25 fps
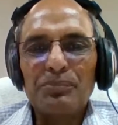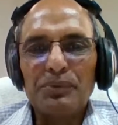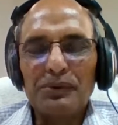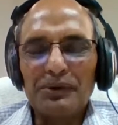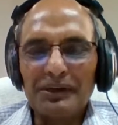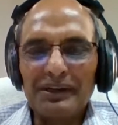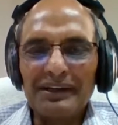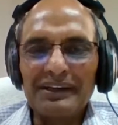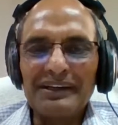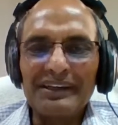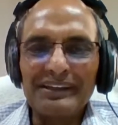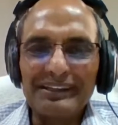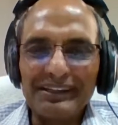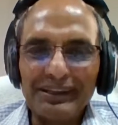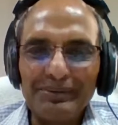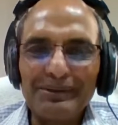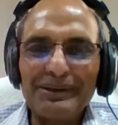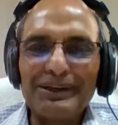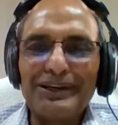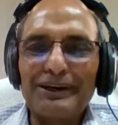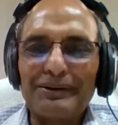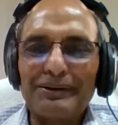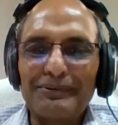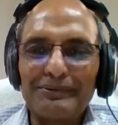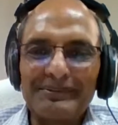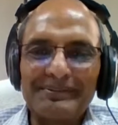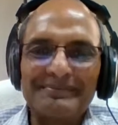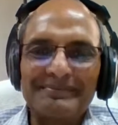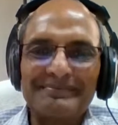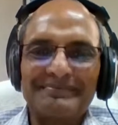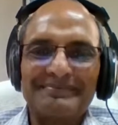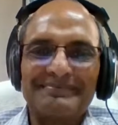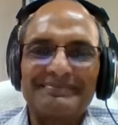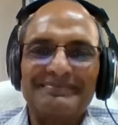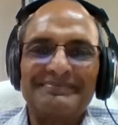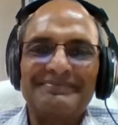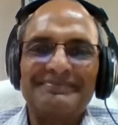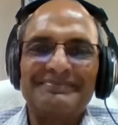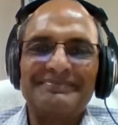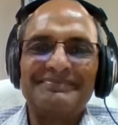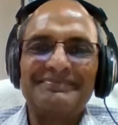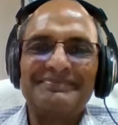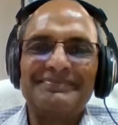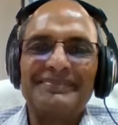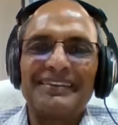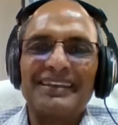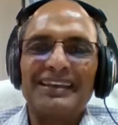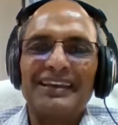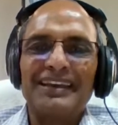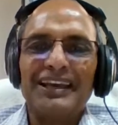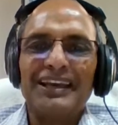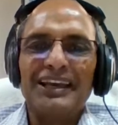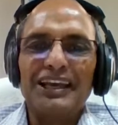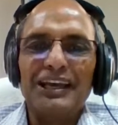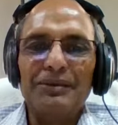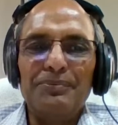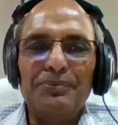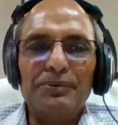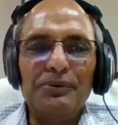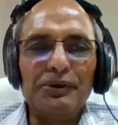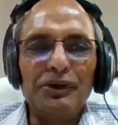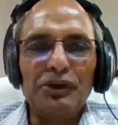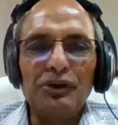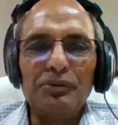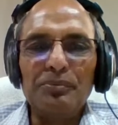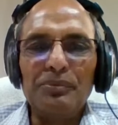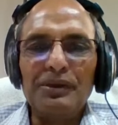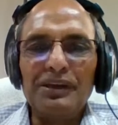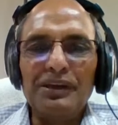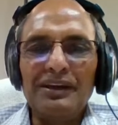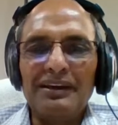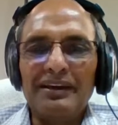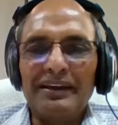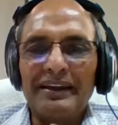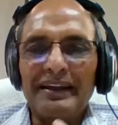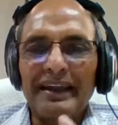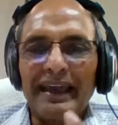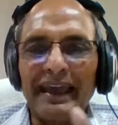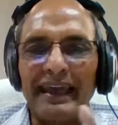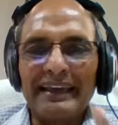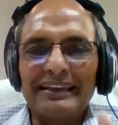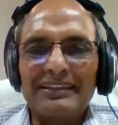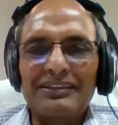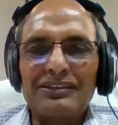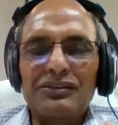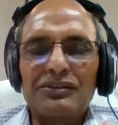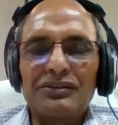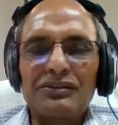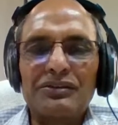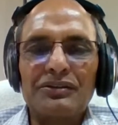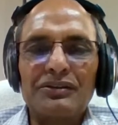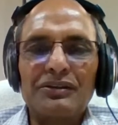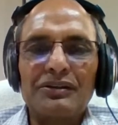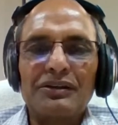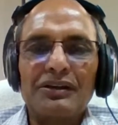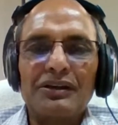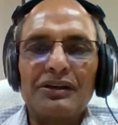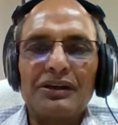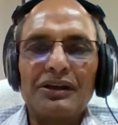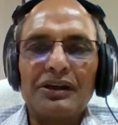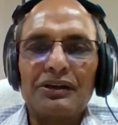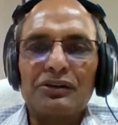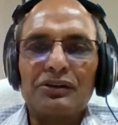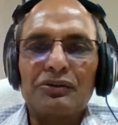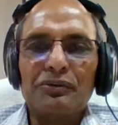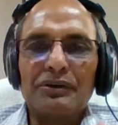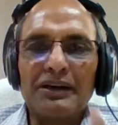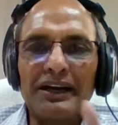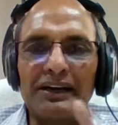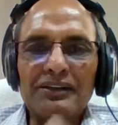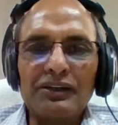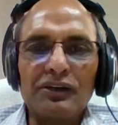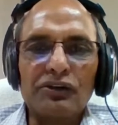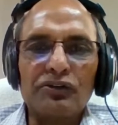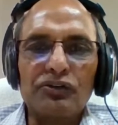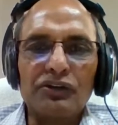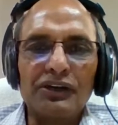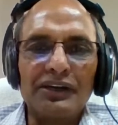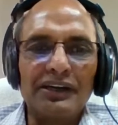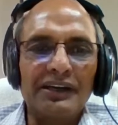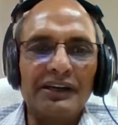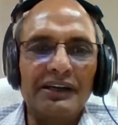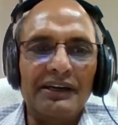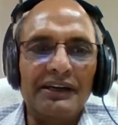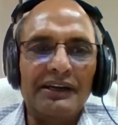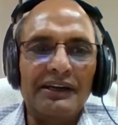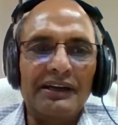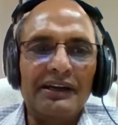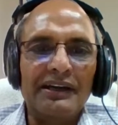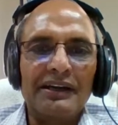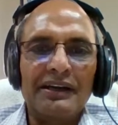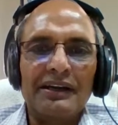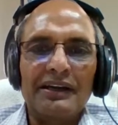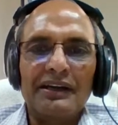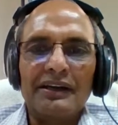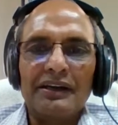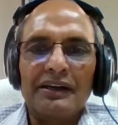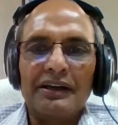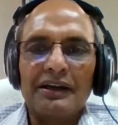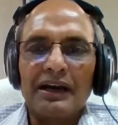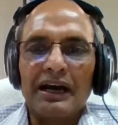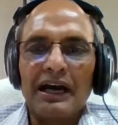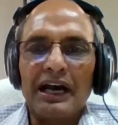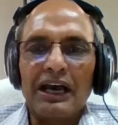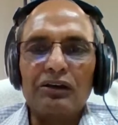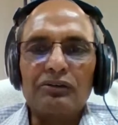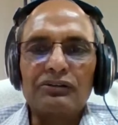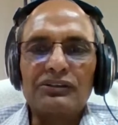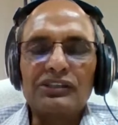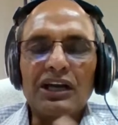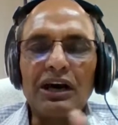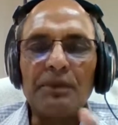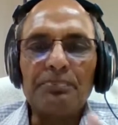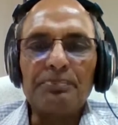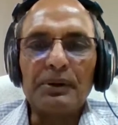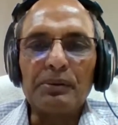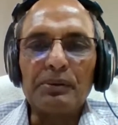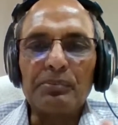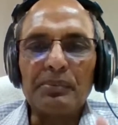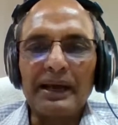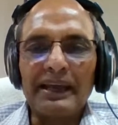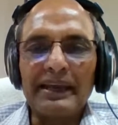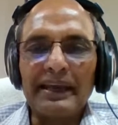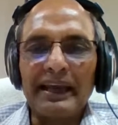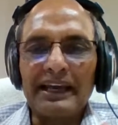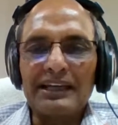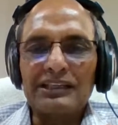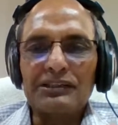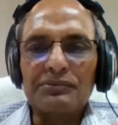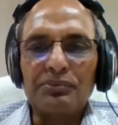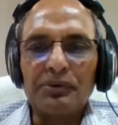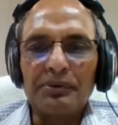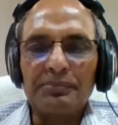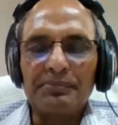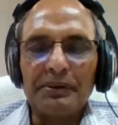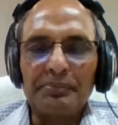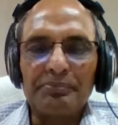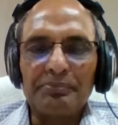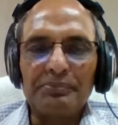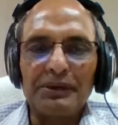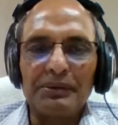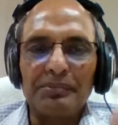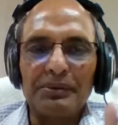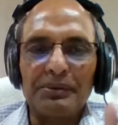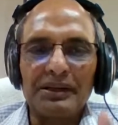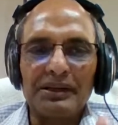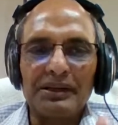Putting it the other way around, if you give me an axe to cut a tree, I'll sharpen my axe for 50